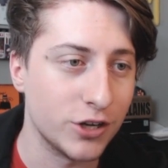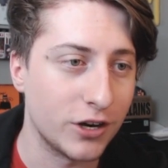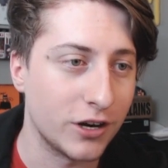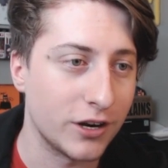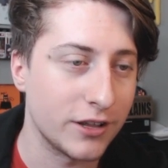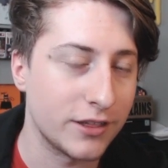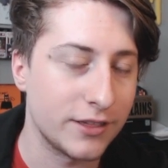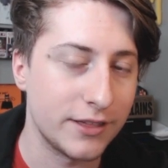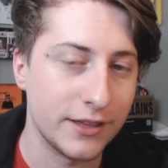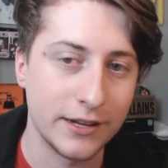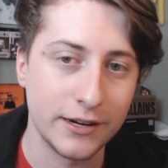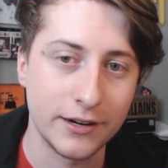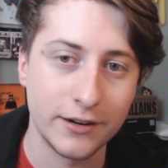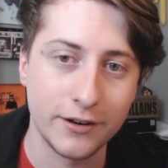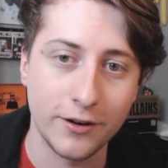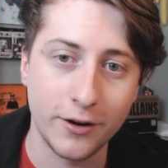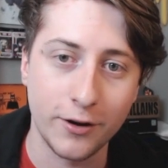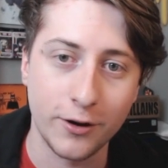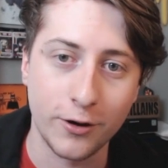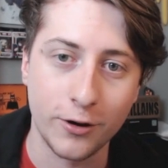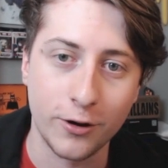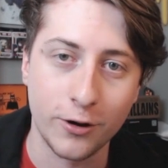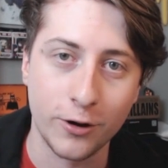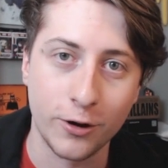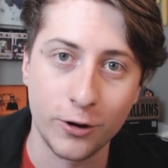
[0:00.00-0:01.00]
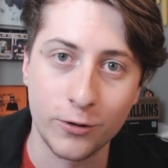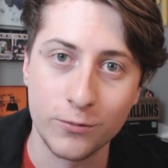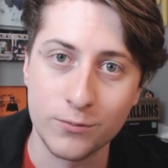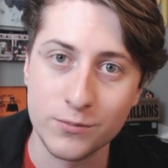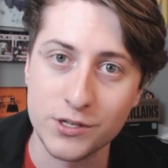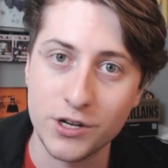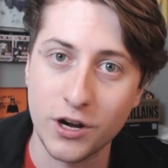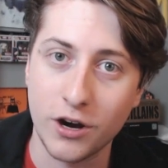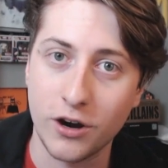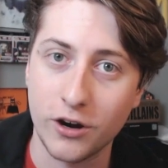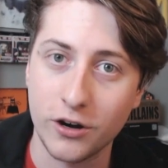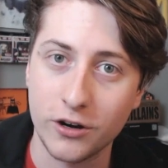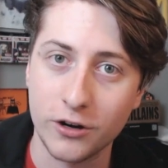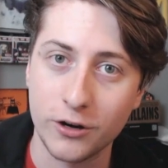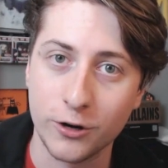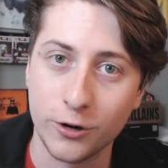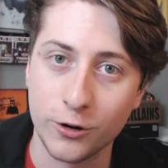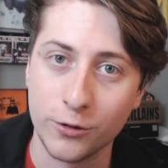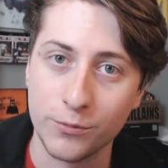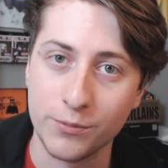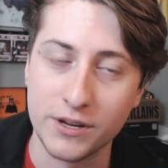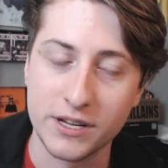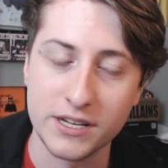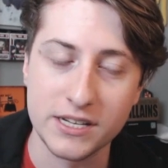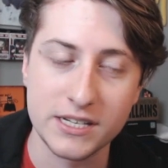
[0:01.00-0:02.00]
Jonathan, Hermzar,
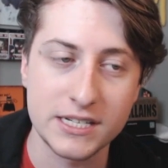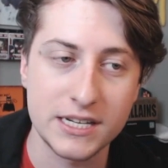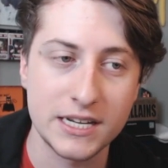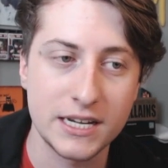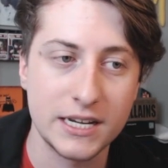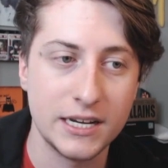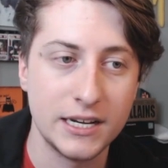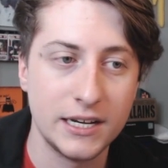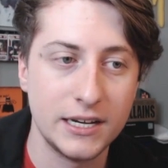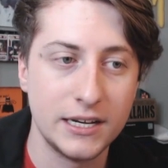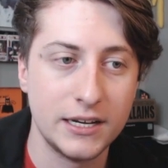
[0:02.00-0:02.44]
Hermes,